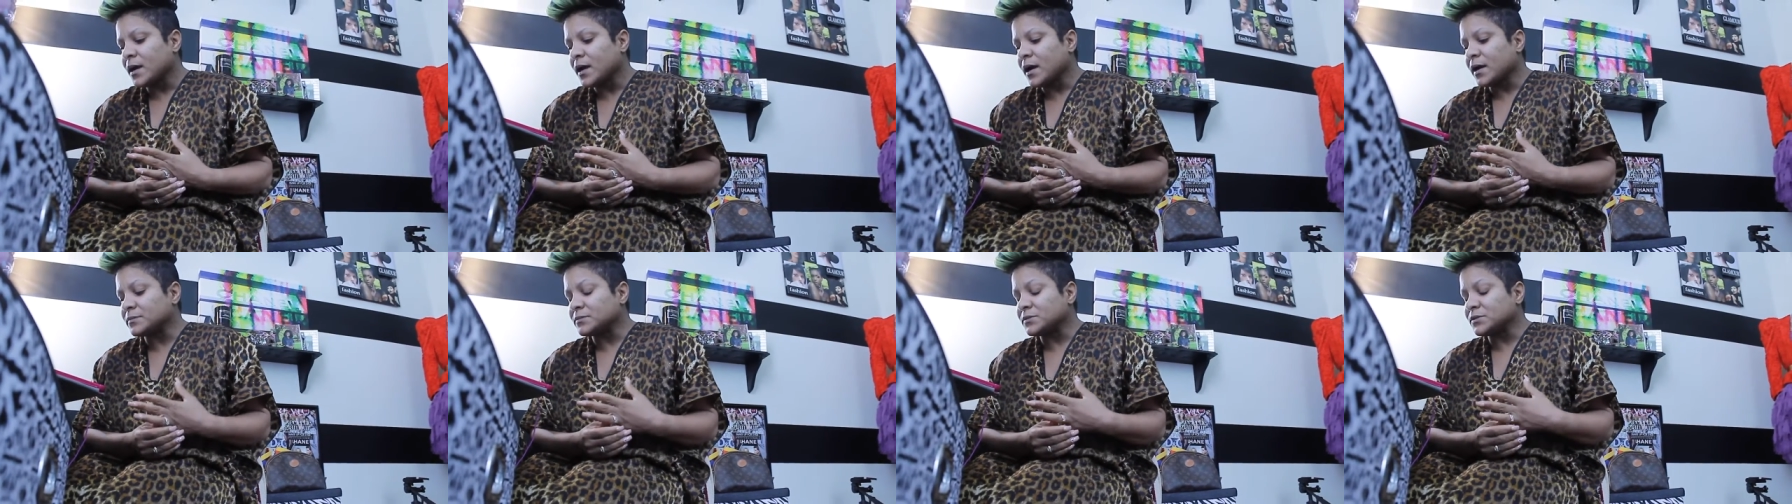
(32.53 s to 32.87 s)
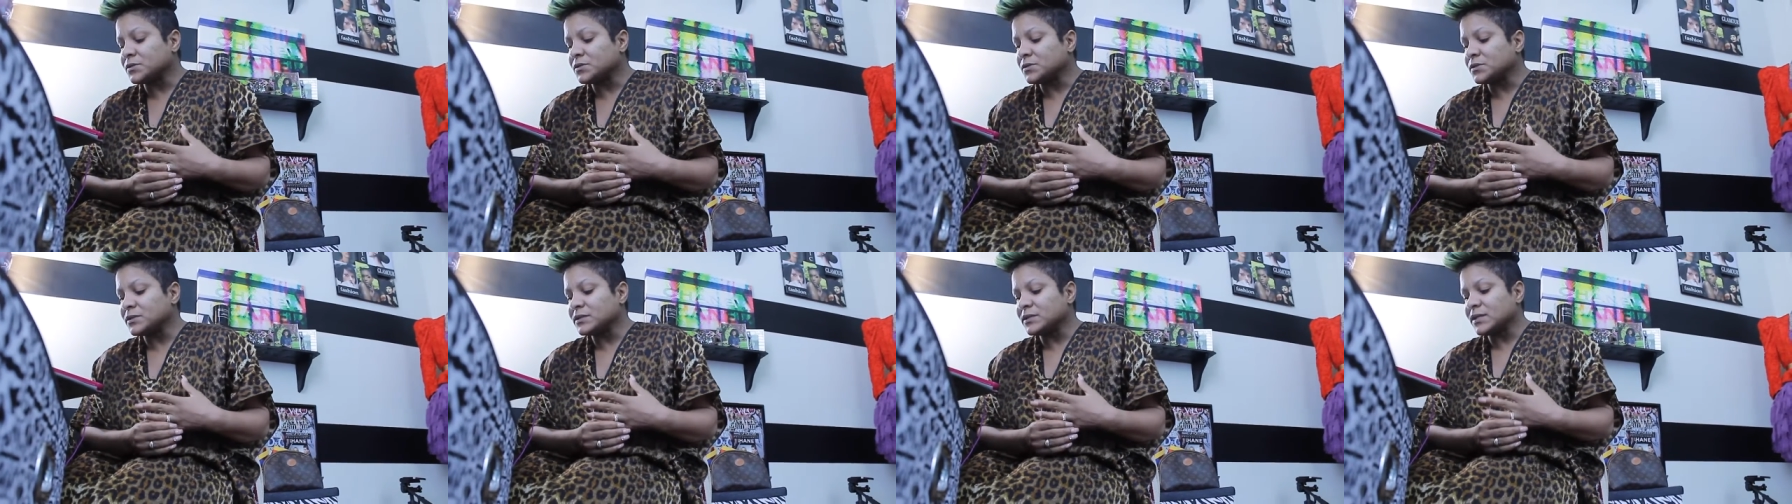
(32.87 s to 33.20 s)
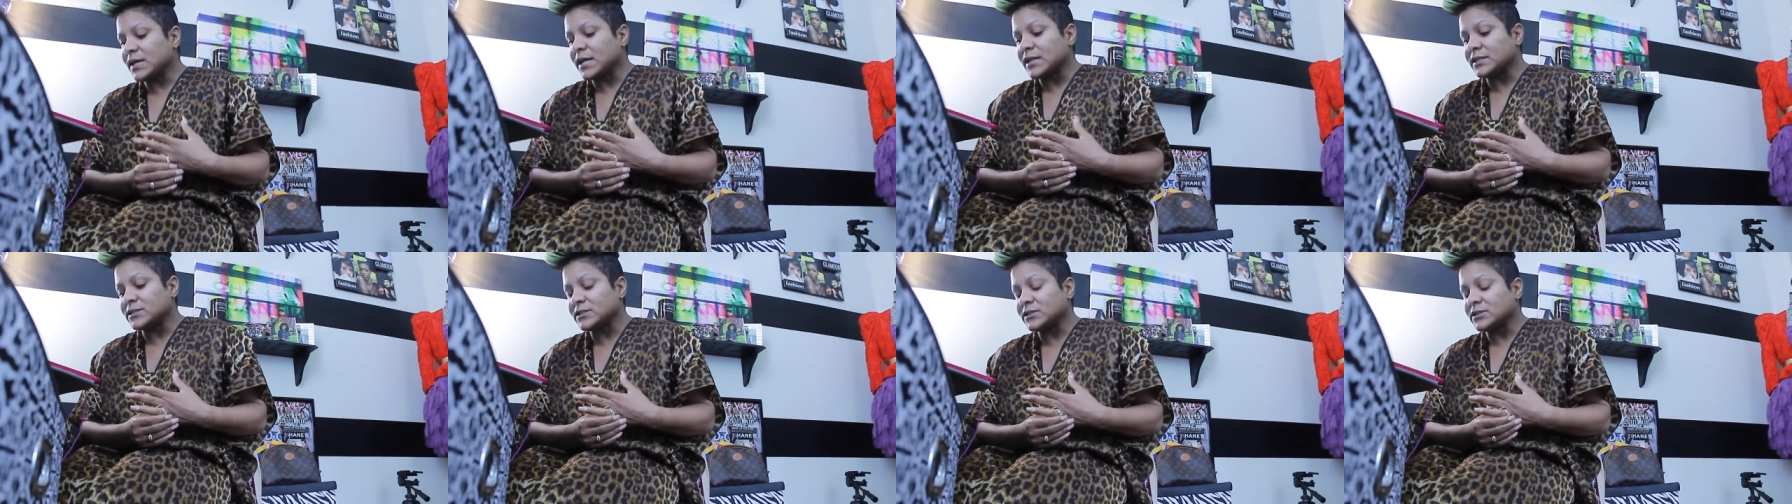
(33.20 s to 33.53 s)
I'm too
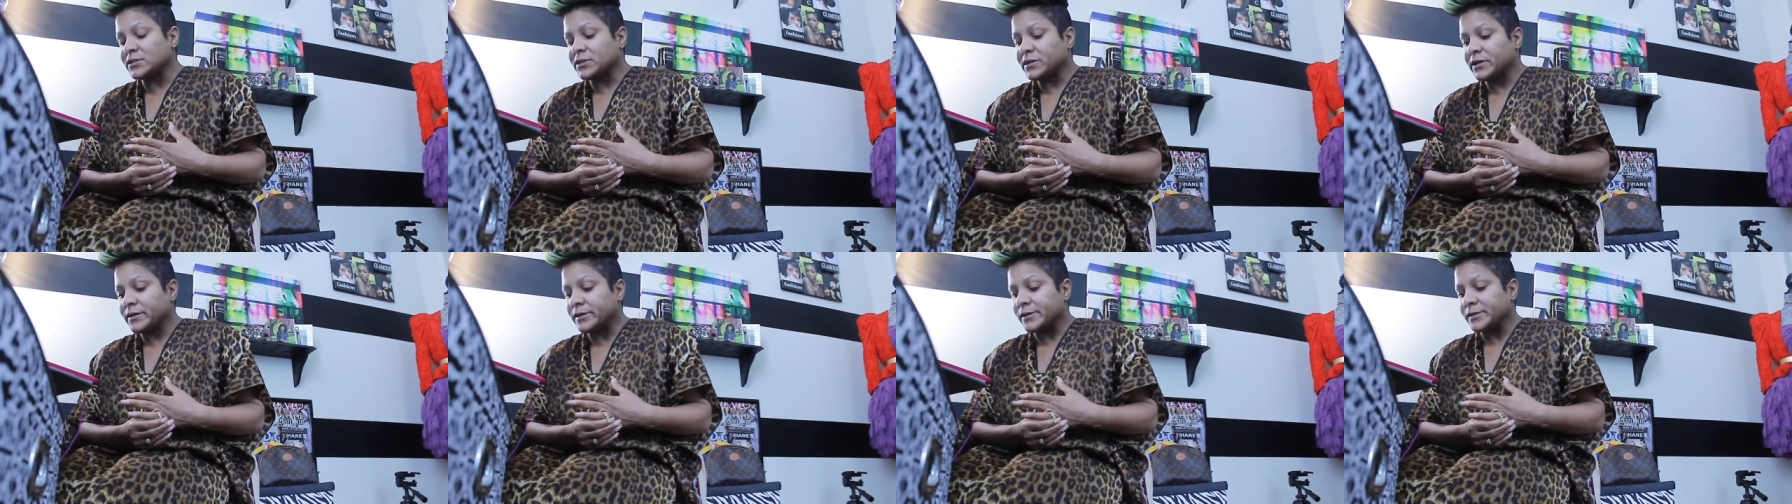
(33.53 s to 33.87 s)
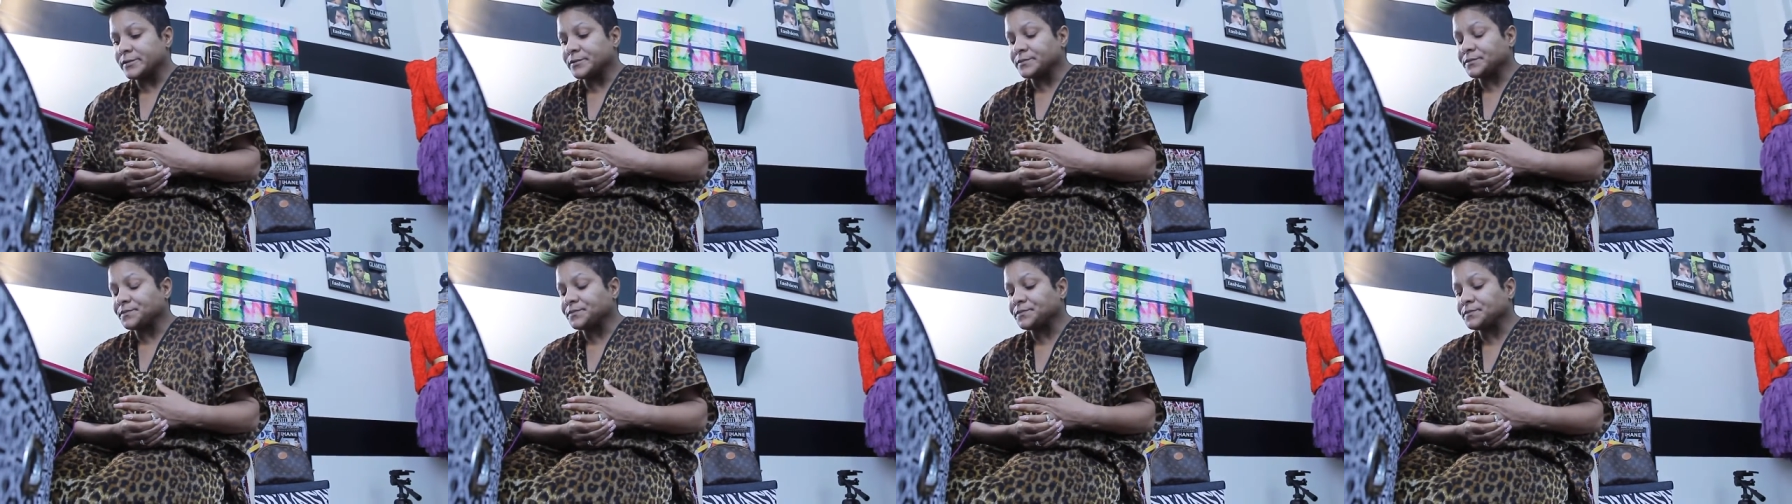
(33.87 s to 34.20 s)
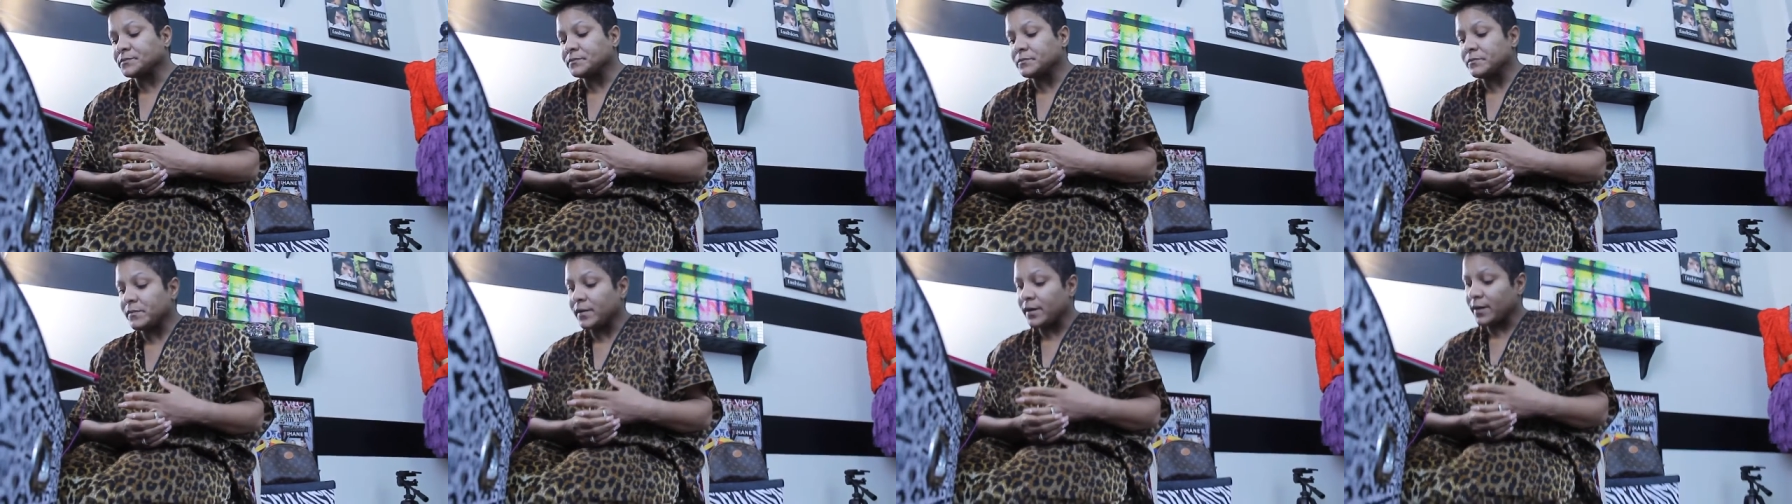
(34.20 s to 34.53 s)
attached to her,
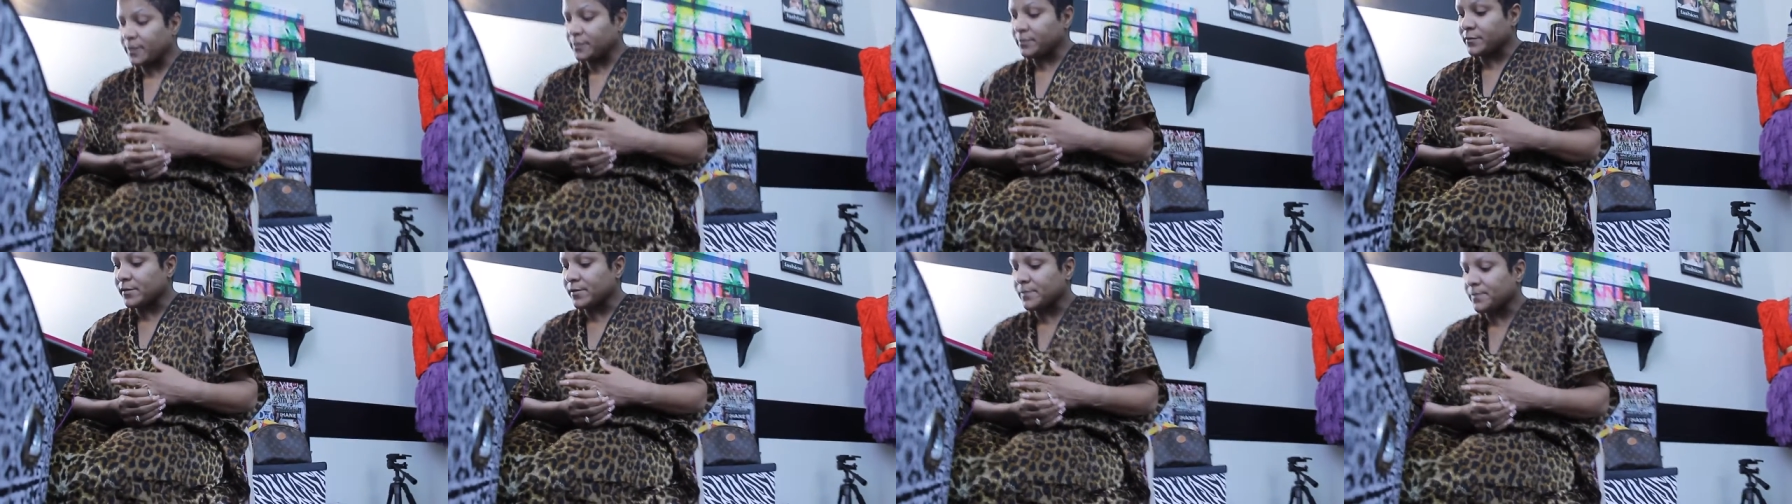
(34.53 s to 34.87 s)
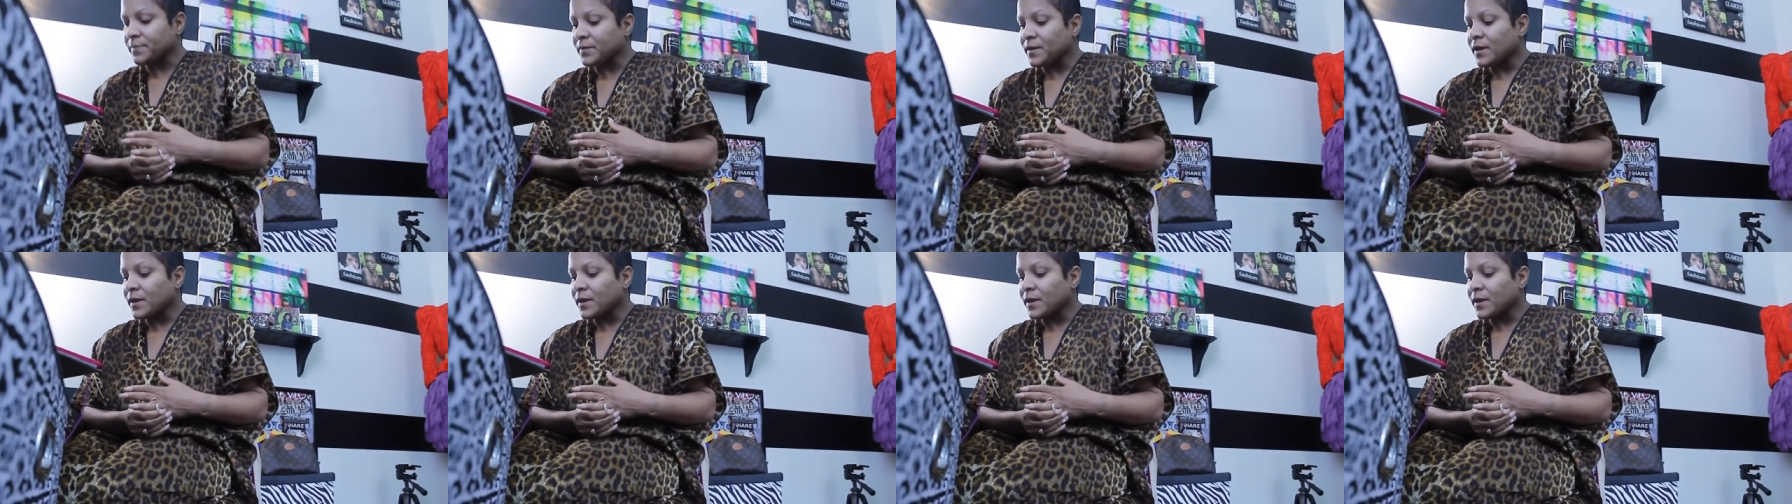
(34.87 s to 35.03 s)
maybe,